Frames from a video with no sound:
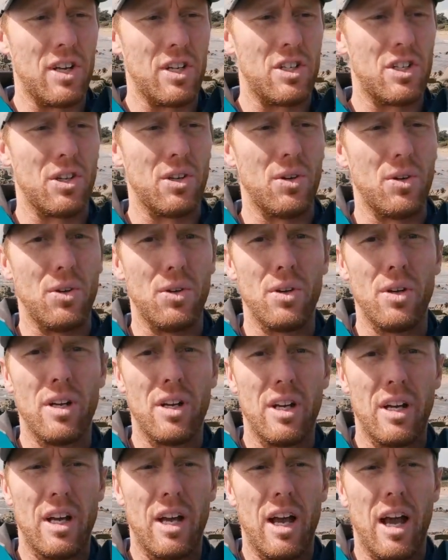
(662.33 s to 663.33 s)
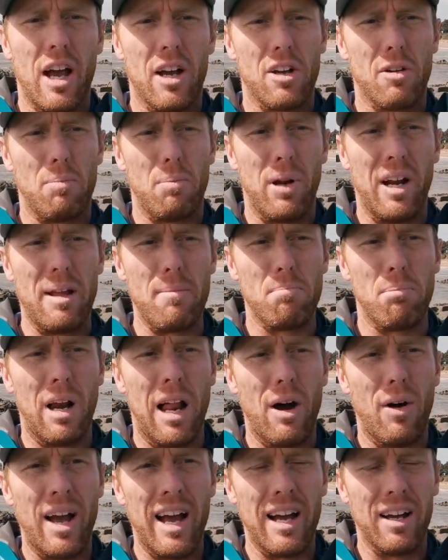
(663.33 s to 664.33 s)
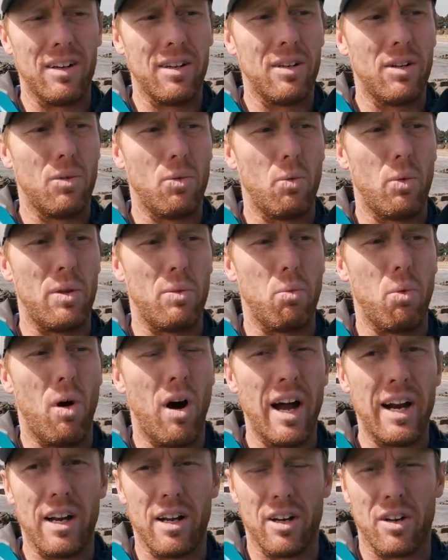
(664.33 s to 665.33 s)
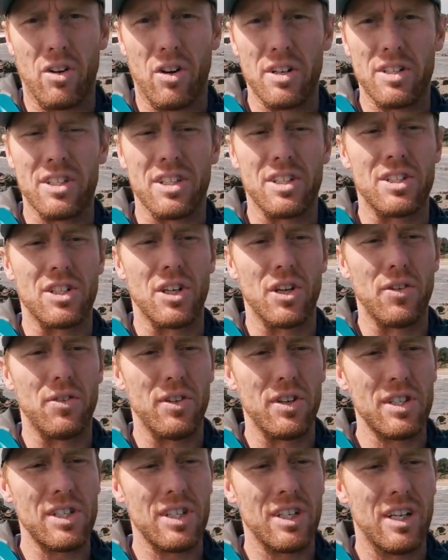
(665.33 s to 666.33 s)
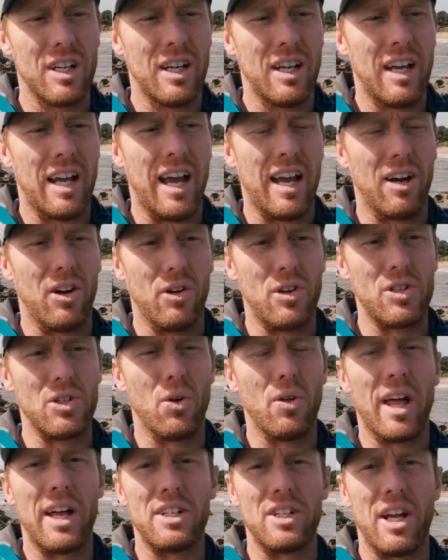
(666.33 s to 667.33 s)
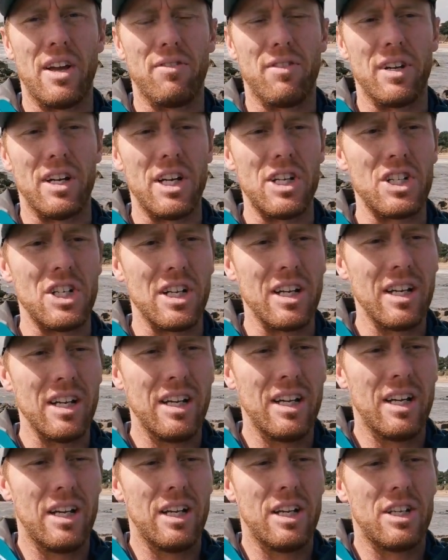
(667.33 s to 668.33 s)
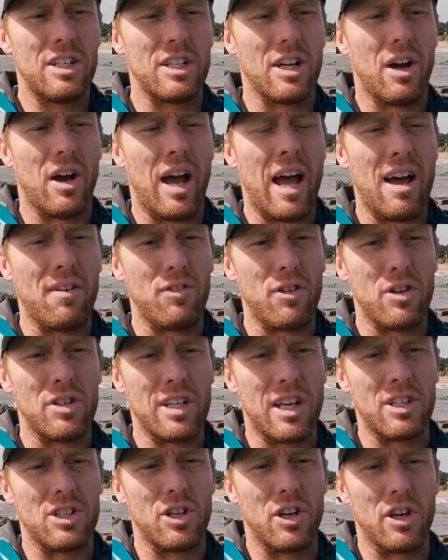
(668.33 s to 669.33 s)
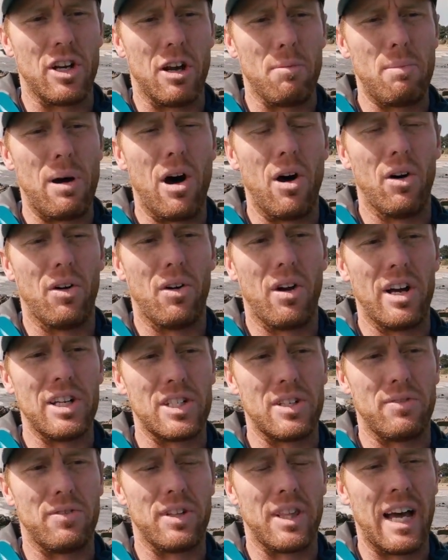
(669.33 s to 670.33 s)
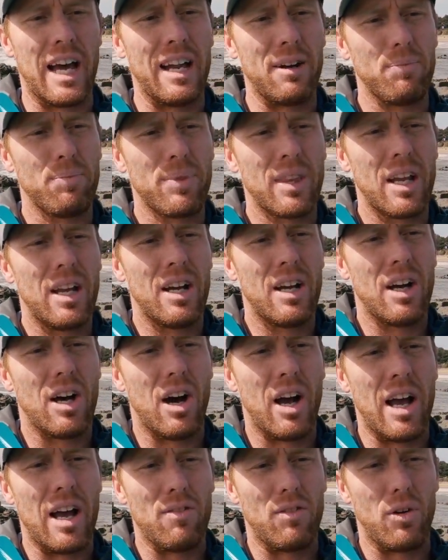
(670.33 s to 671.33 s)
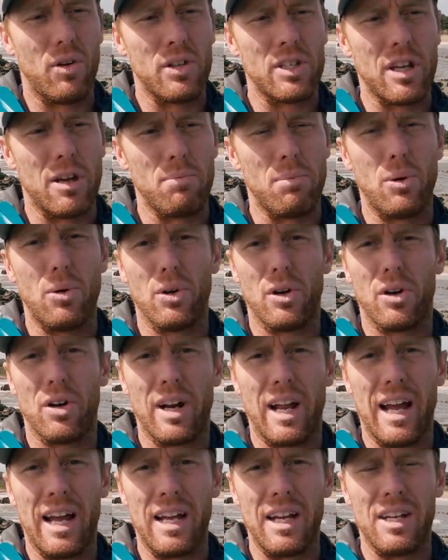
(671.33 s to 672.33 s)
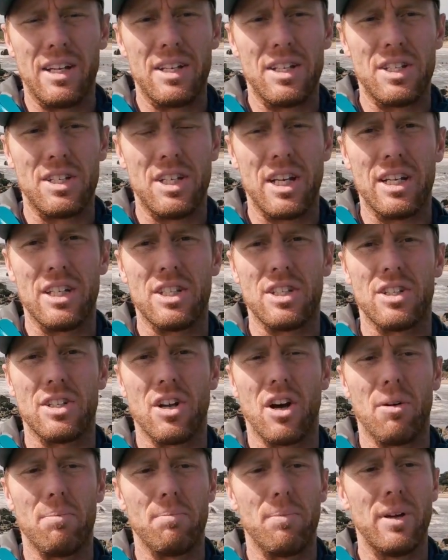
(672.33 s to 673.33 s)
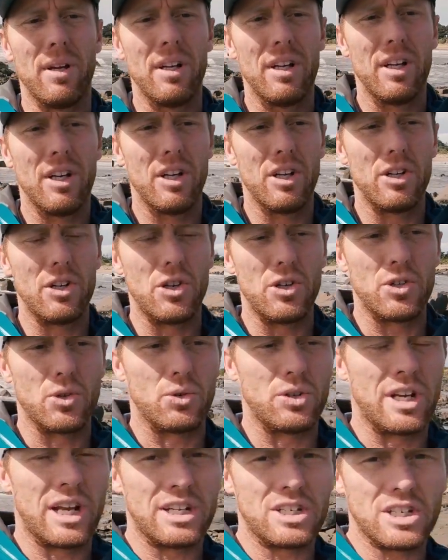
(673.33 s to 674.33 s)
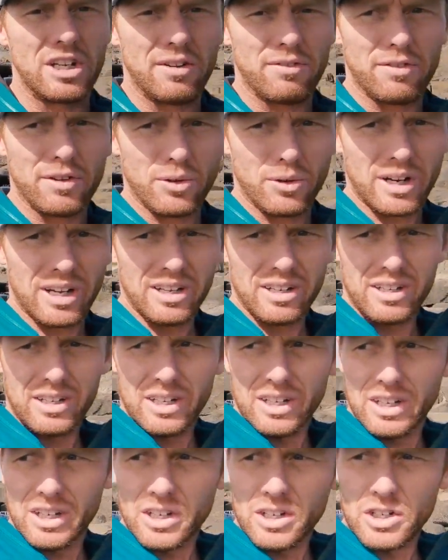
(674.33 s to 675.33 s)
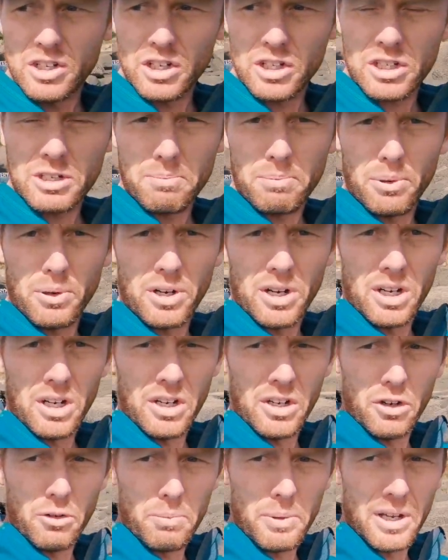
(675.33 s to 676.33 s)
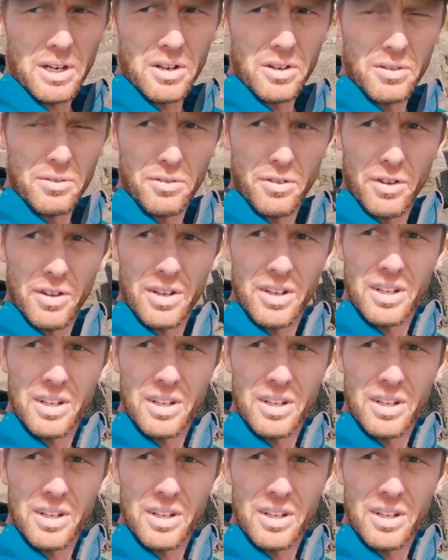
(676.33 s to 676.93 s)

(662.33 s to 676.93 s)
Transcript: into a complete blowout with white across the surface and lose all that definition. So I have used that circular polarizer for that. I have also put on a 6-stop neutral density filter just to put a little bit of